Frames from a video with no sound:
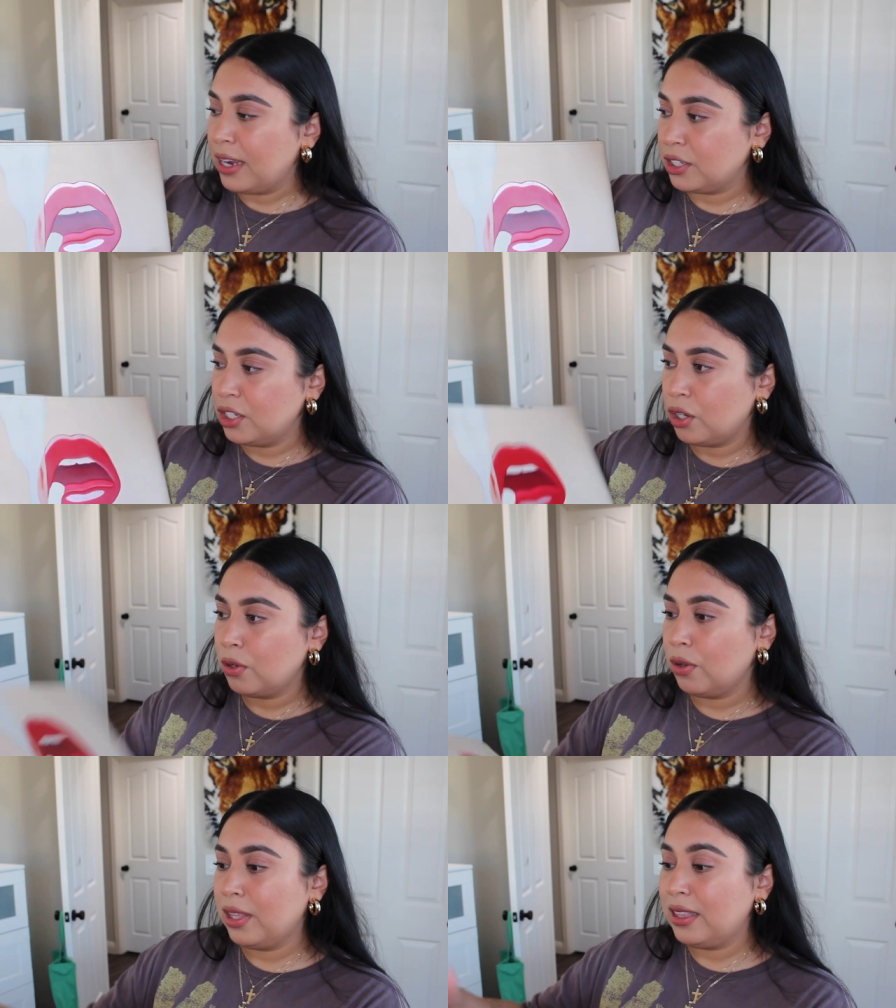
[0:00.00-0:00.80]
I actually
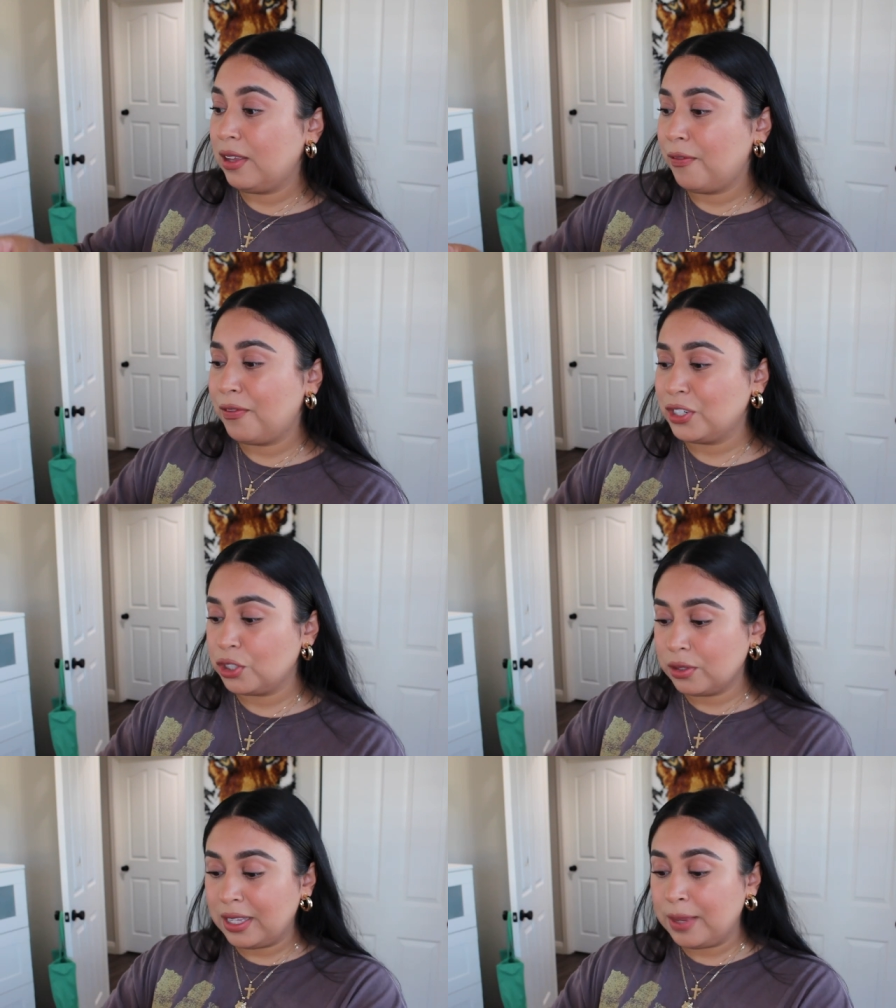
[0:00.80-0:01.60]
don't know like the
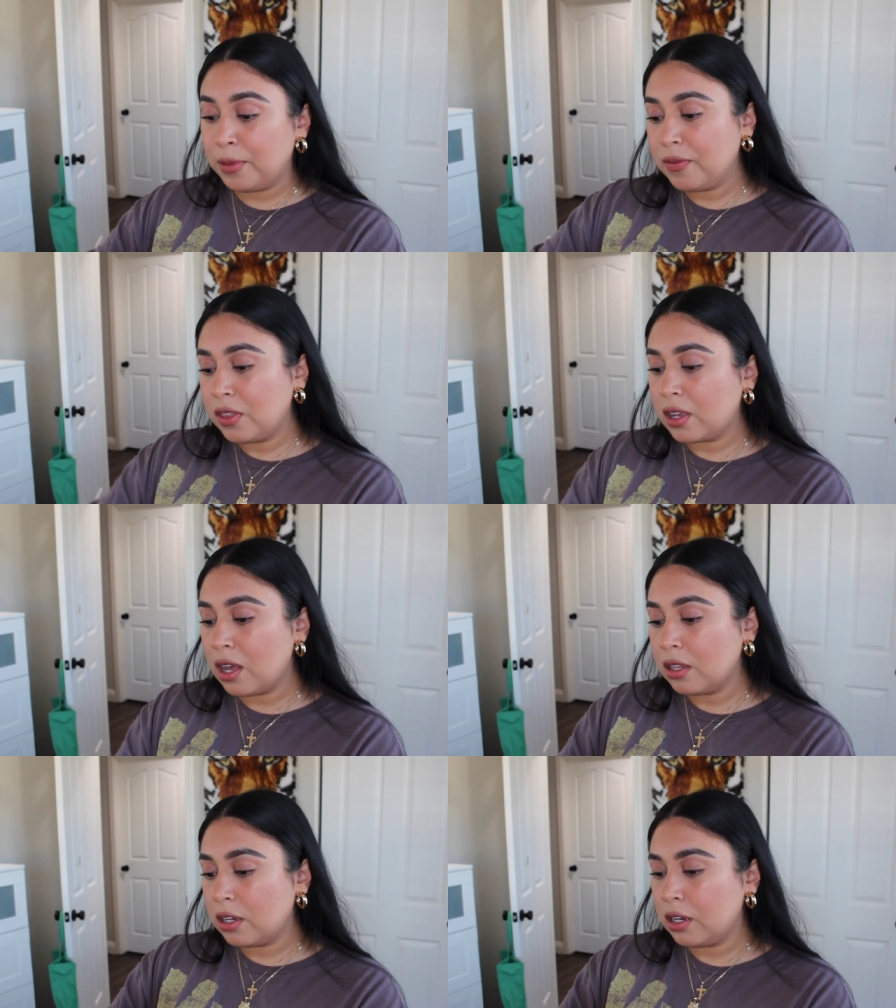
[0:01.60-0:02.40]
official name of the
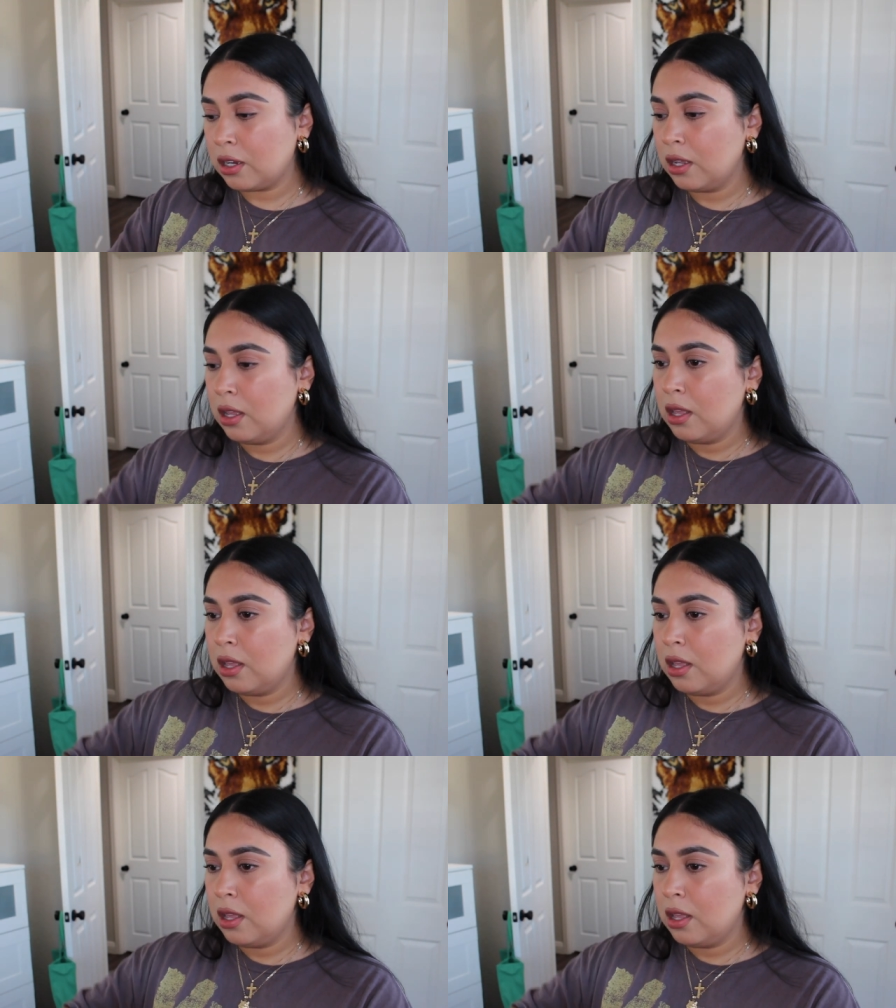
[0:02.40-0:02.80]
color,